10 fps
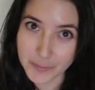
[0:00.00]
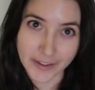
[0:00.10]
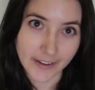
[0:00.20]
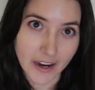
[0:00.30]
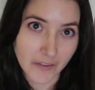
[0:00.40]

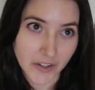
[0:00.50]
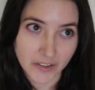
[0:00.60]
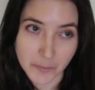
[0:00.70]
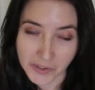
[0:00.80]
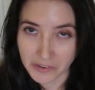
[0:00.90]
but I haven't
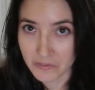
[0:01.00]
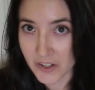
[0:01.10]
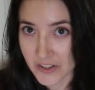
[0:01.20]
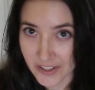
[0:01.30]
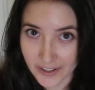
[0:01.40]
completely
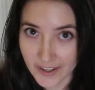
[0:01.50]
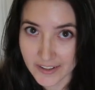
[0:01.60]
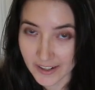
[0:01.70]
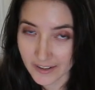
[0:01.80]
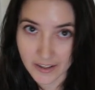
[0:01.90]
finished it yet,
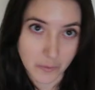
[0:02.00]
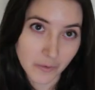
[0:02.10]
and